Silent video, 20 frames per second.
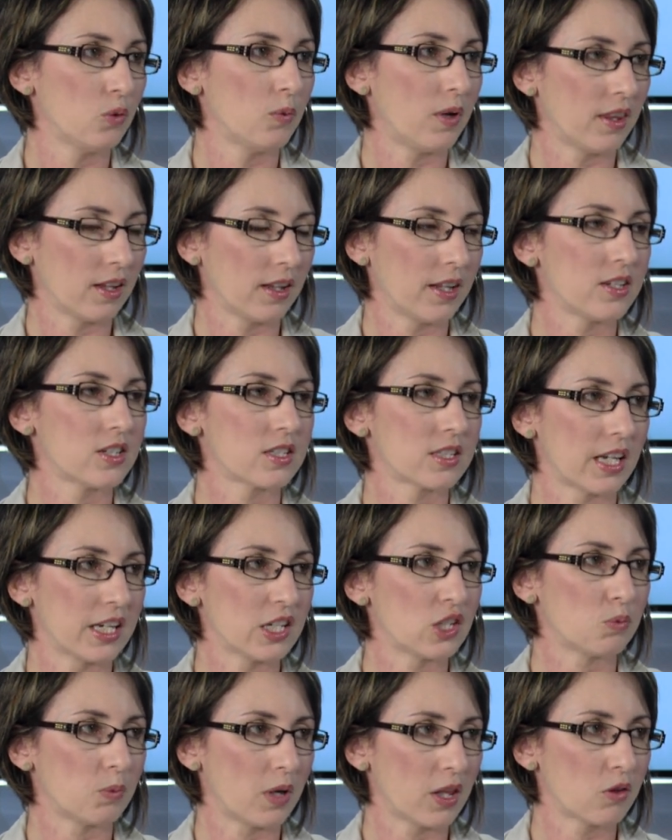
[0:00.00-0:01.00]
when the
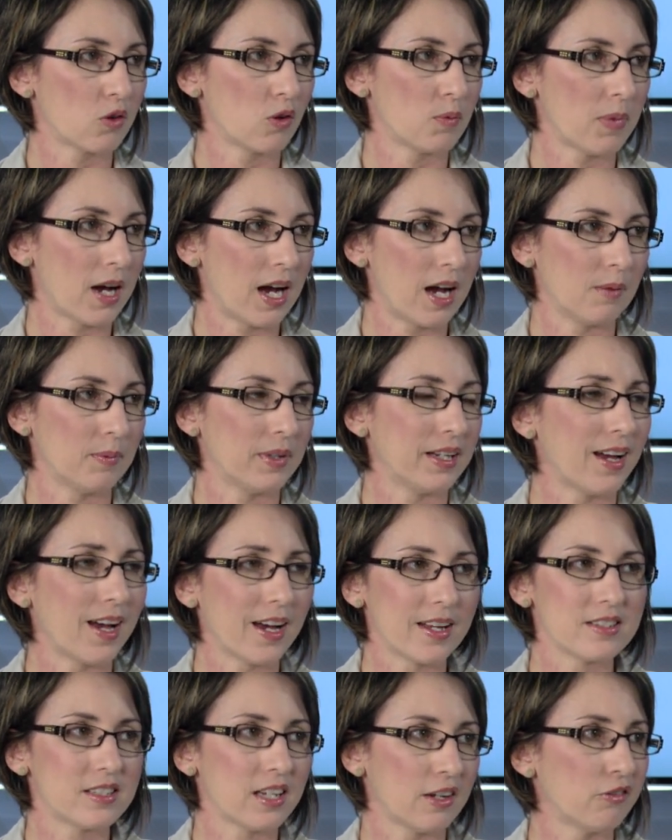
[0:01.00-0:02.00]
legislation went through Parliament,
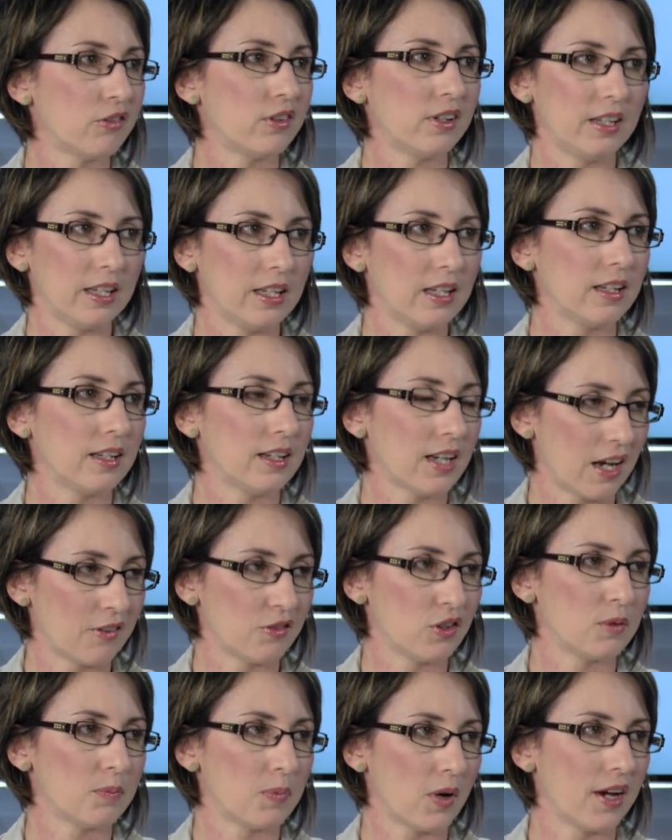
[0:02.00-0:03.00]
are definitely covered